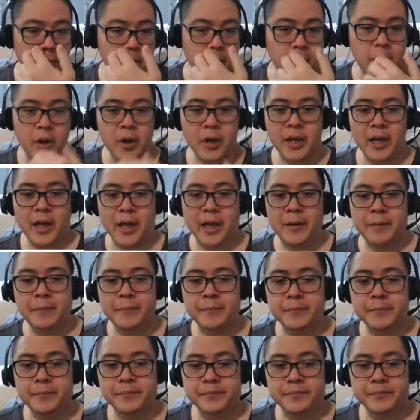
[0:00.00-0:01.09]
Okay.
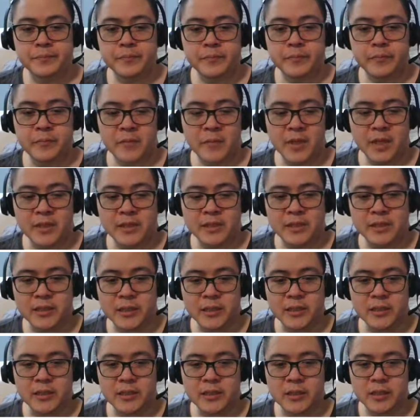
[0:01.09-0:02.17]
Let's
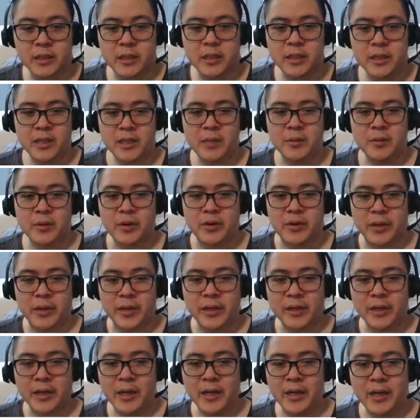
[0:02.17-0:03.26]
just keep
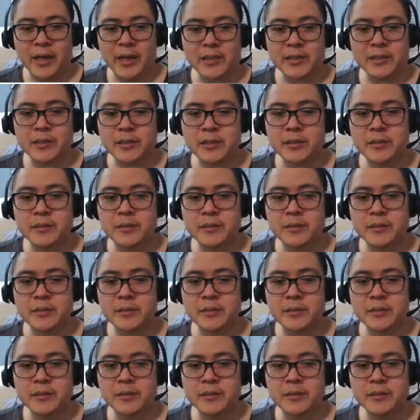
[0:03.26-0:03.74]
going, I guess.